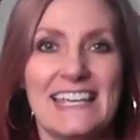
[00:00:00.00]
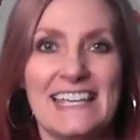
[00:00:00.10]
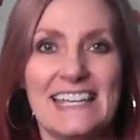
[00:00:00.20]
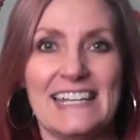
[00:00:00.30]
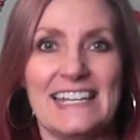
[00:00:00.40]

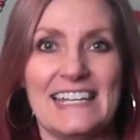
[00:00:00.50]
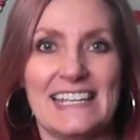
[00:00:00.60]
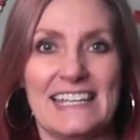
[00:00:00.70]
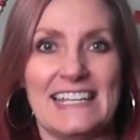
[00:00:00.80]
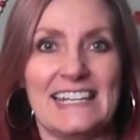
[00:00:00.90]
in,
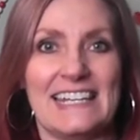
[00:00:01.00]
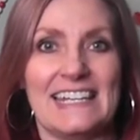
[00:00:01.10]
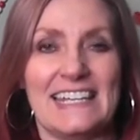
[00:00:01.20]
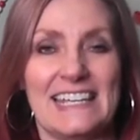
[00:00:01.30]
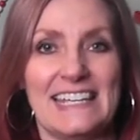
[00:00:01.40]

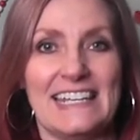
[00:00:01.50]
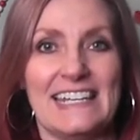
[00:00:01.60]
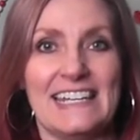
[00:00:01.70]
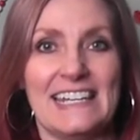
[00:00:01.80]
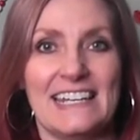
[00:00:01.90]
in, in.